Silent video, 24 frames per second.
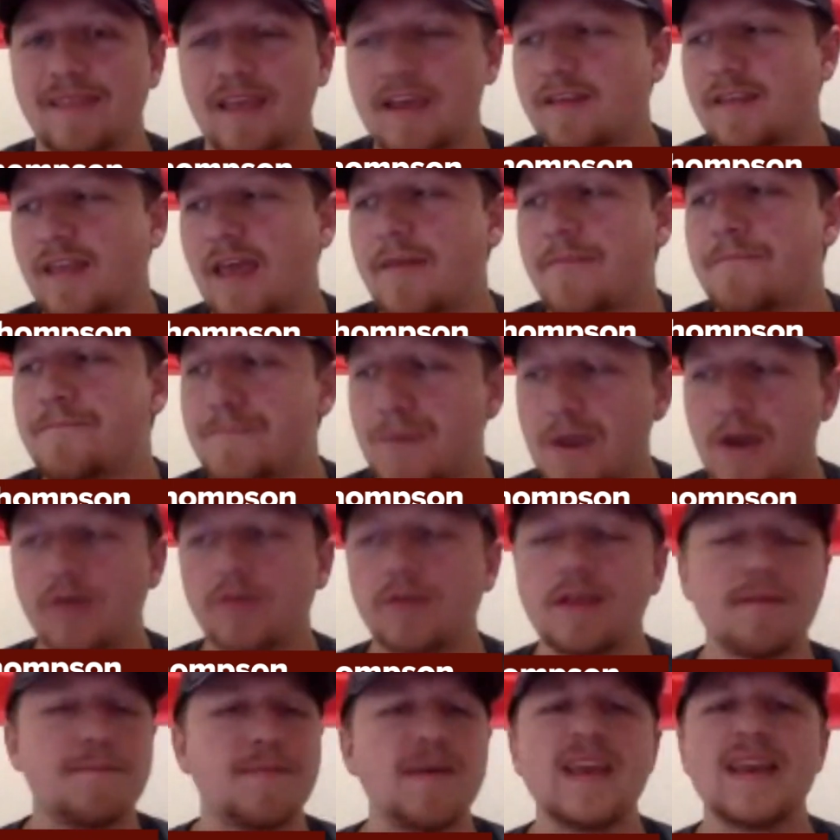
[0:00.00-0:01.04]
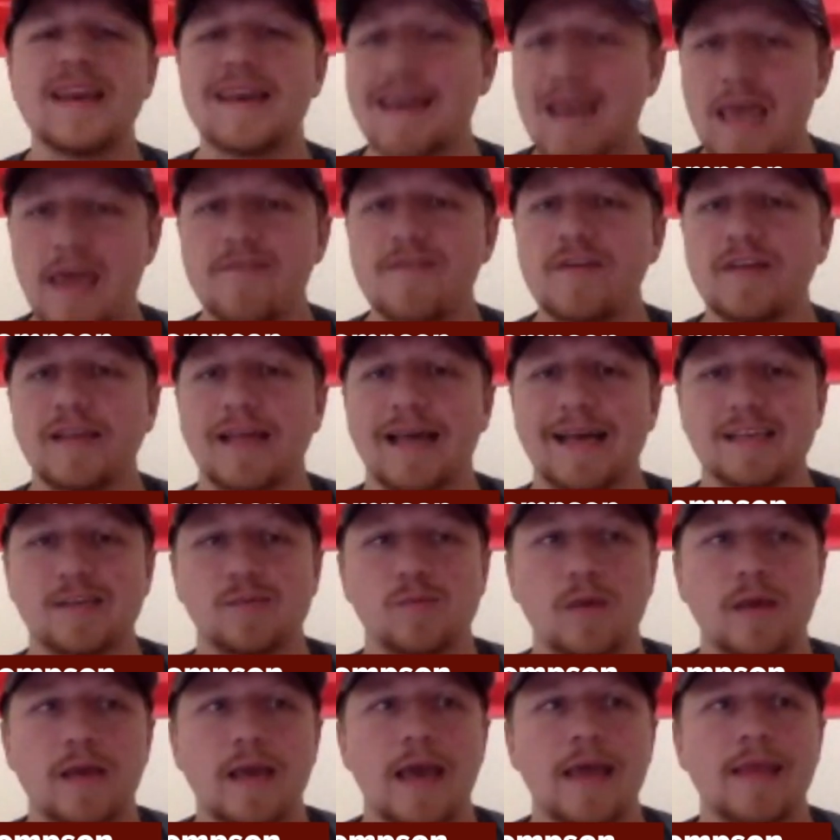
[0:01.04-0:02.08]
They barely beat Navy
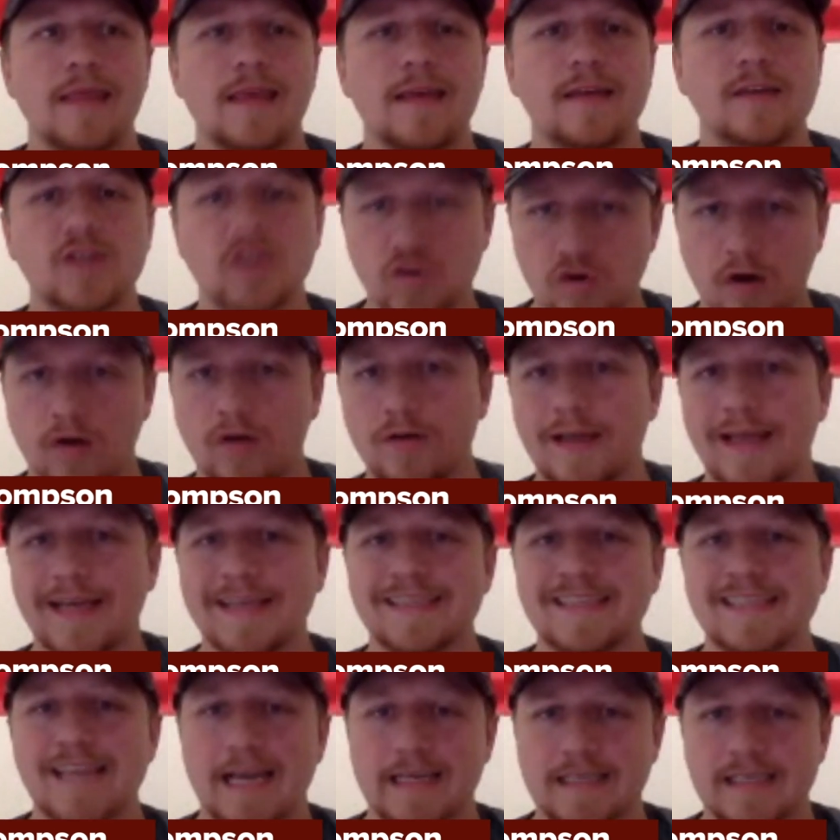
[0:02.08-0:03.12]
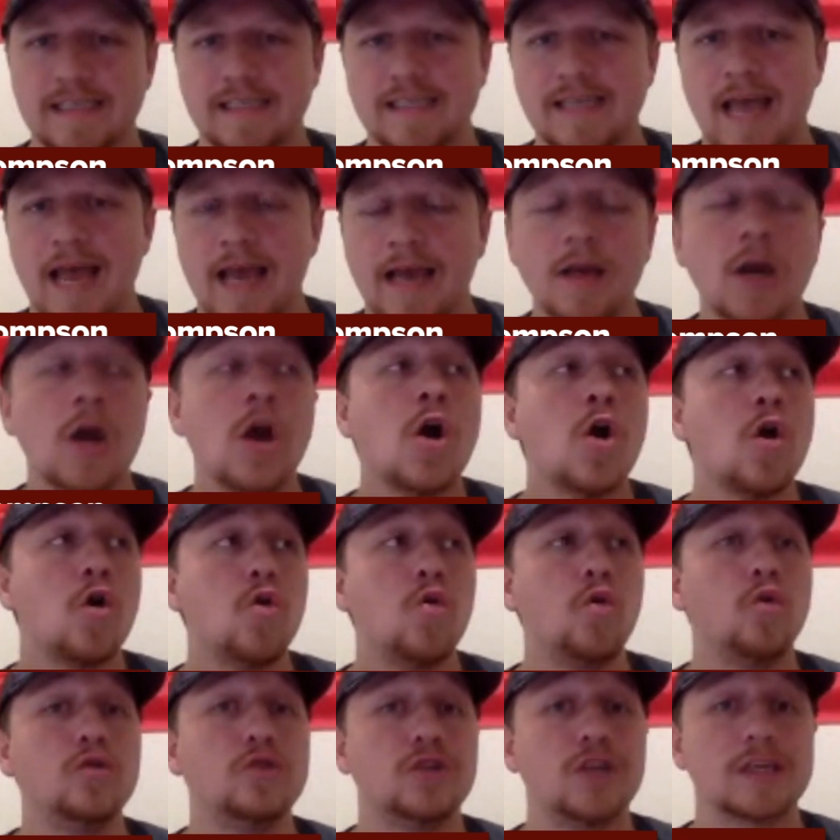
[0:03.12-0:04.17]
last week, and they struggled against Texas Tech,
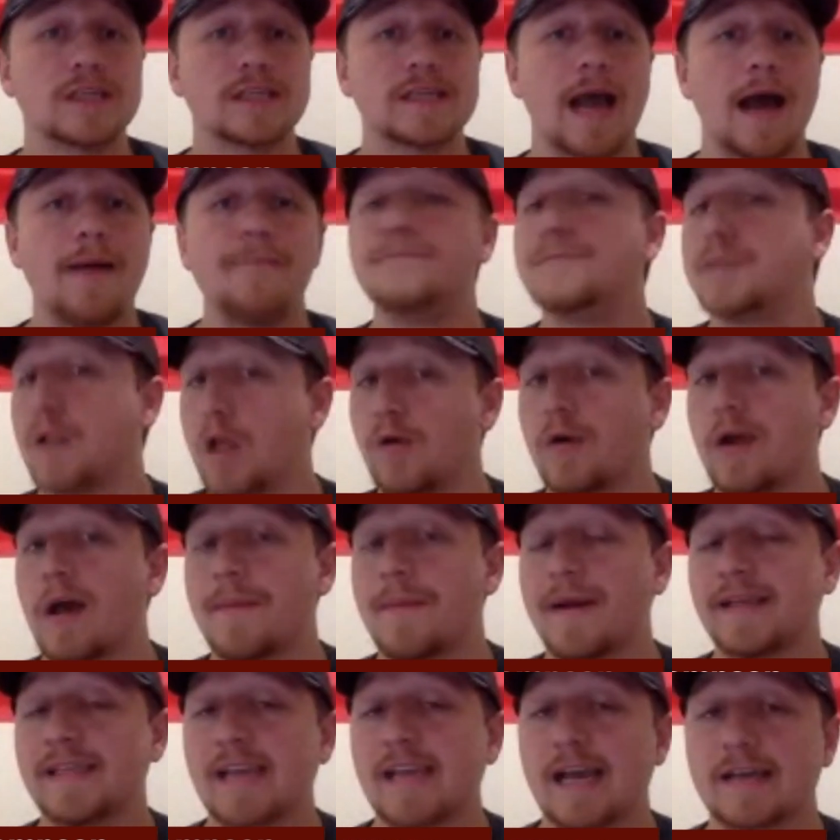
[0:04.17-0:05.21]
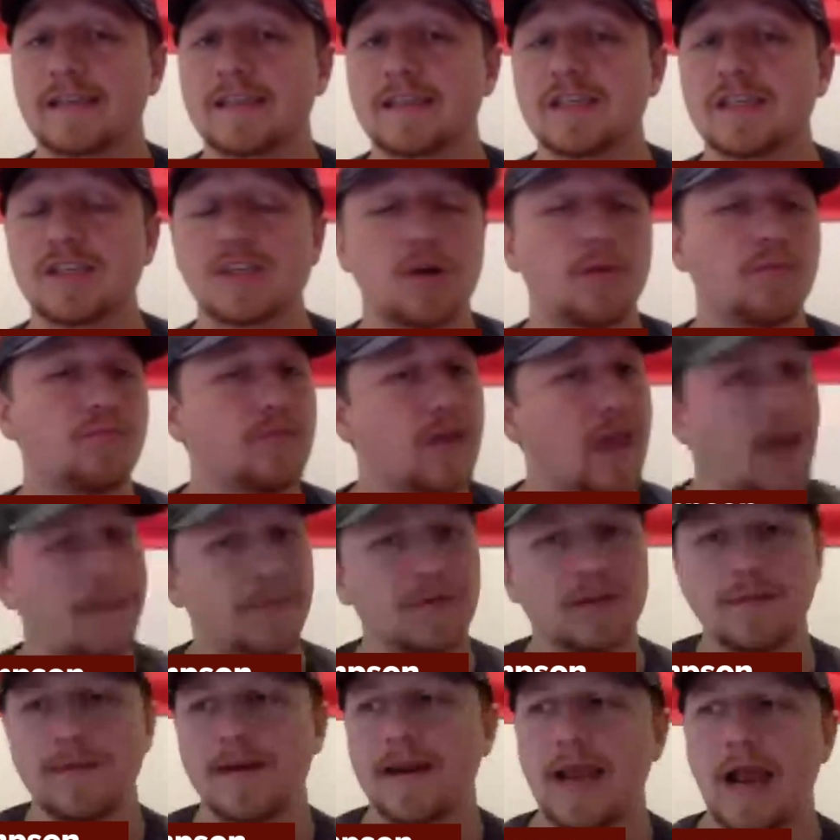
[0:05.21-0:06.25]
who just got blown out by Texas. So
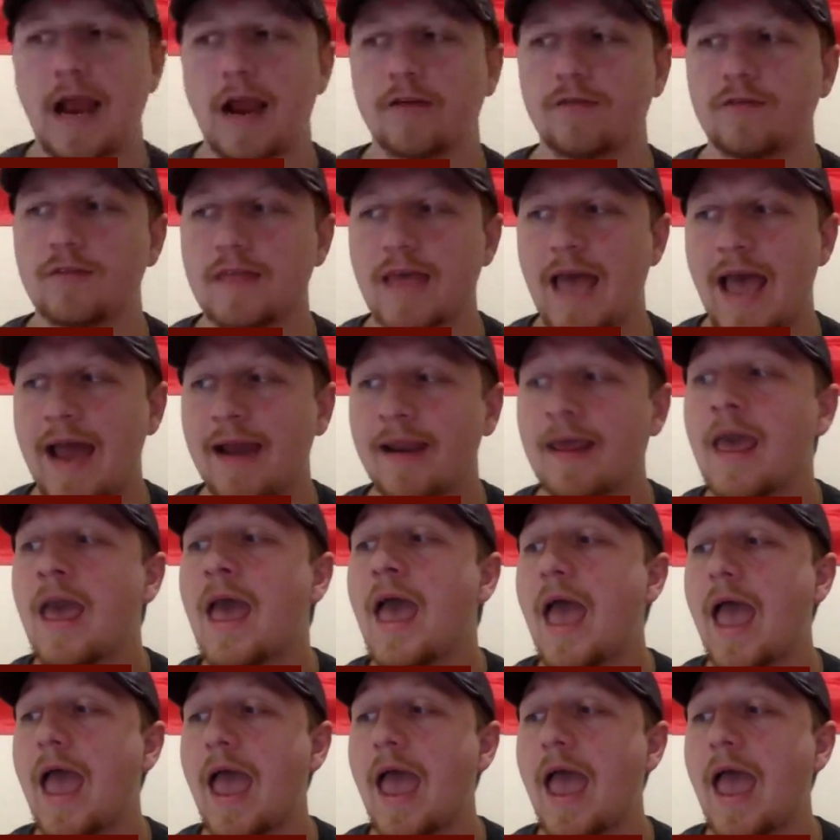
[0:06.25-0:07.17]
can't put them any higher than that.